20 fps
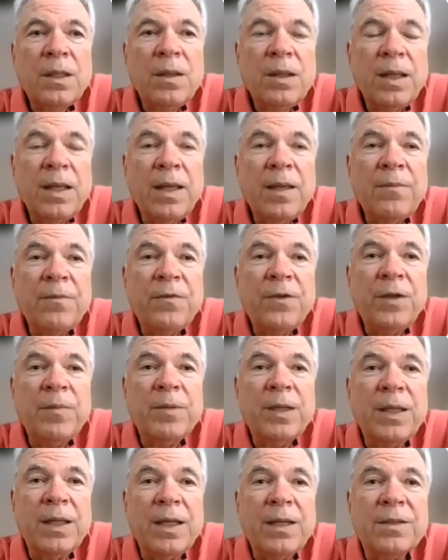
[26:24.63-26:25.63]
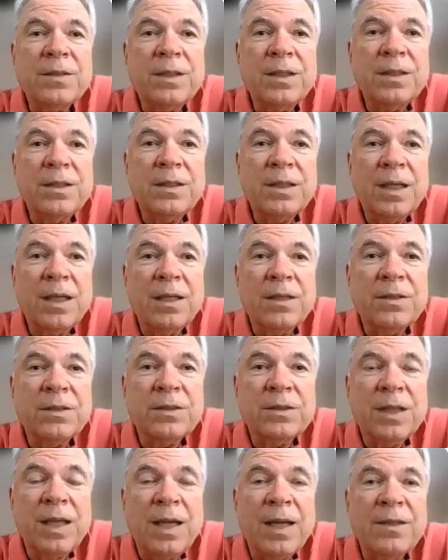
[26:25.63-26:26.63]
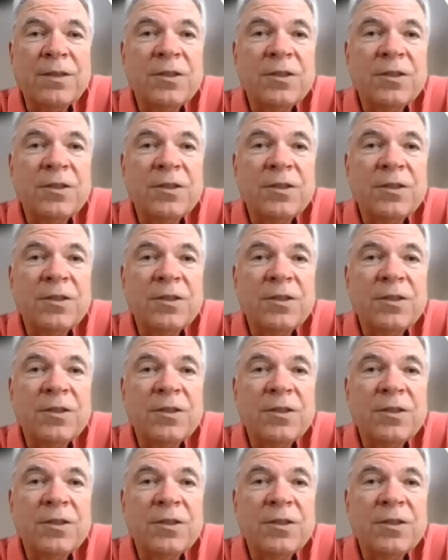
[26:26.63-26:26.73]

And female anesthesiologists and